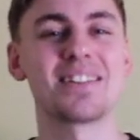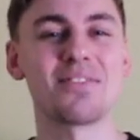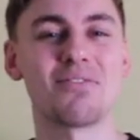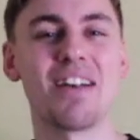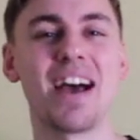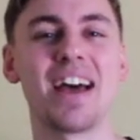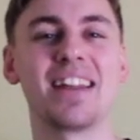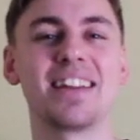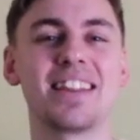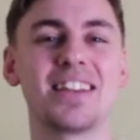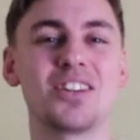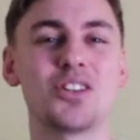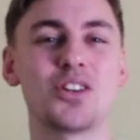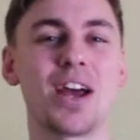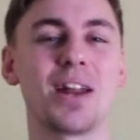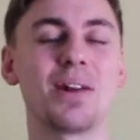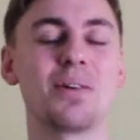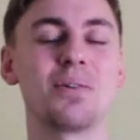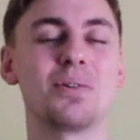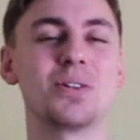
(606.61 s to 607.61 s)
a fan of the
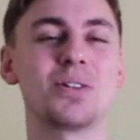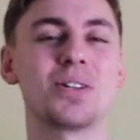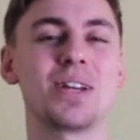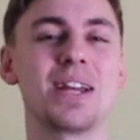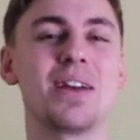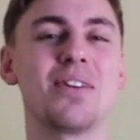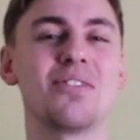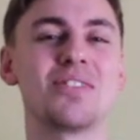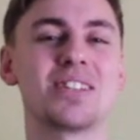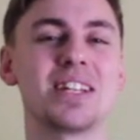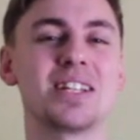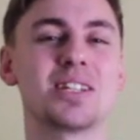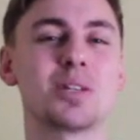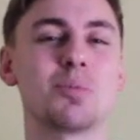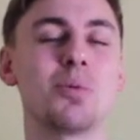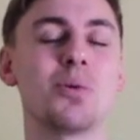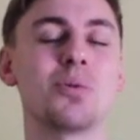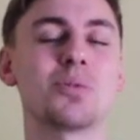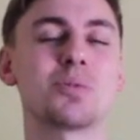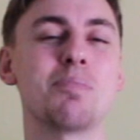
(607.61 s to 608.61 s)
channel and she obviously
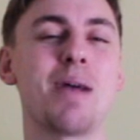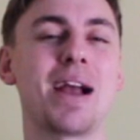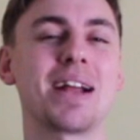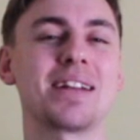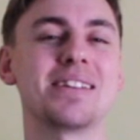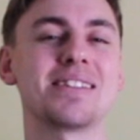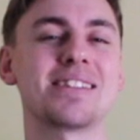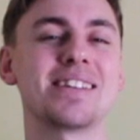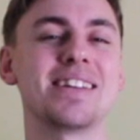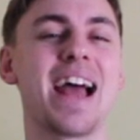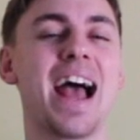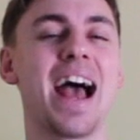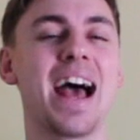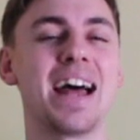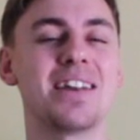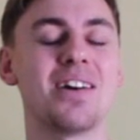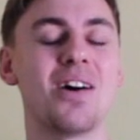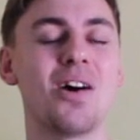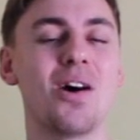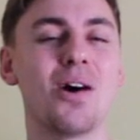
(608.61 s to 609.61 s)
supports Magnussen
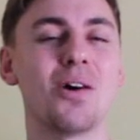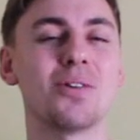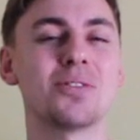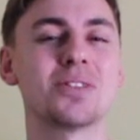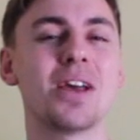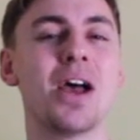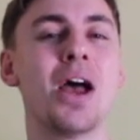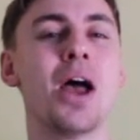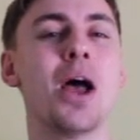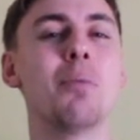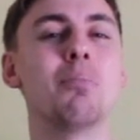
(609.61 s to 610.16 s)
and Haas,